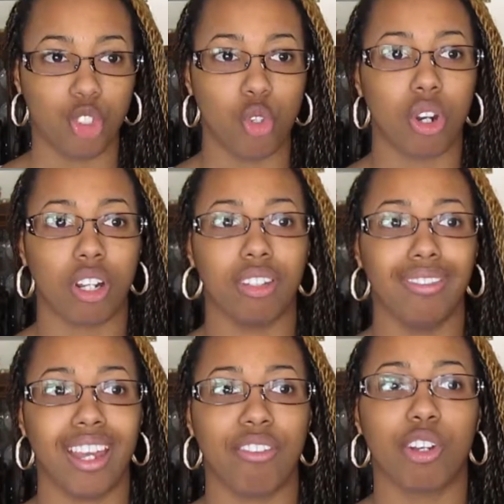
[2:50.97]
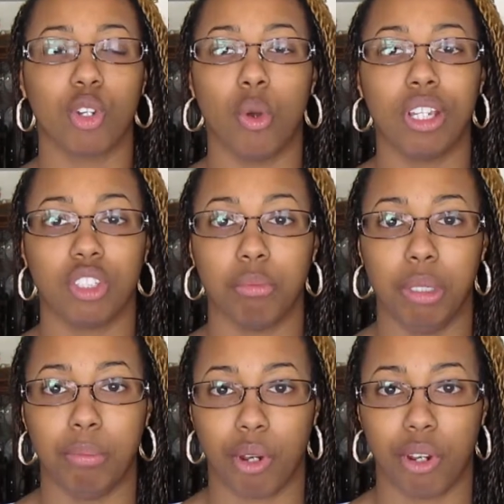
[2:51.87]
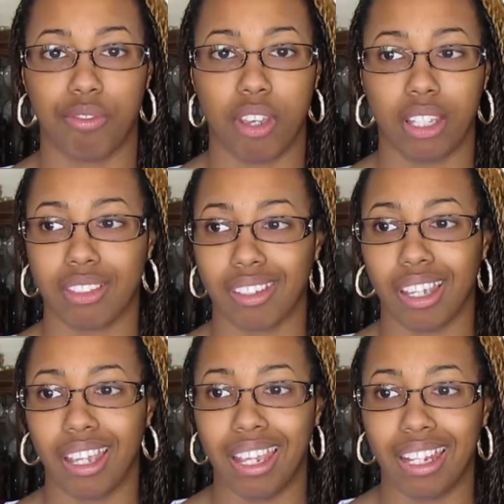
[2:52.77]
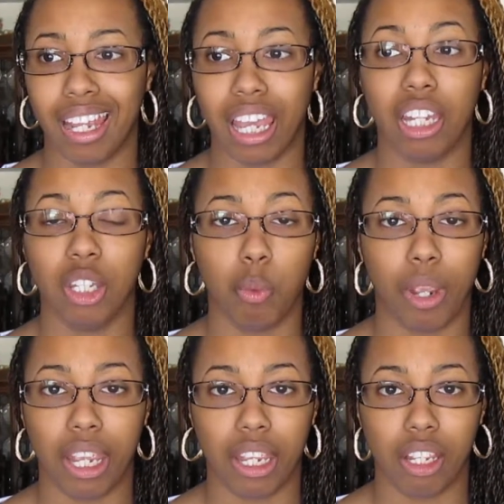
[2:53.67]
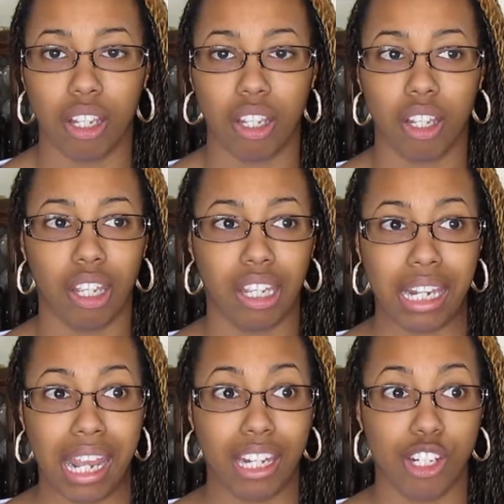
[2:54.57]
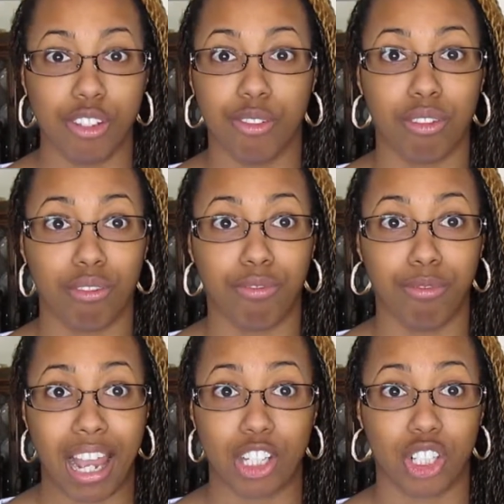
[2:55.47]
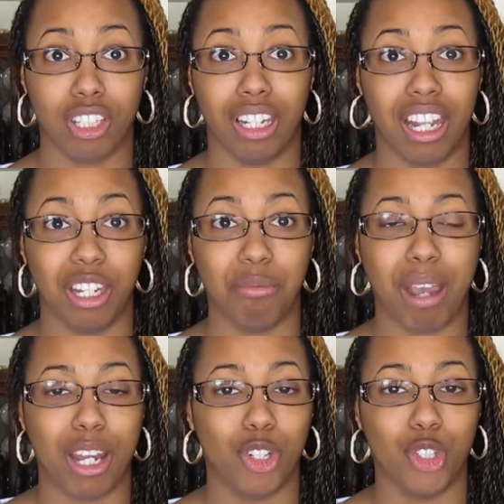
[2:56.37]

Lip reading: You are never going to be perfect in any way, in any fashion, in any manner.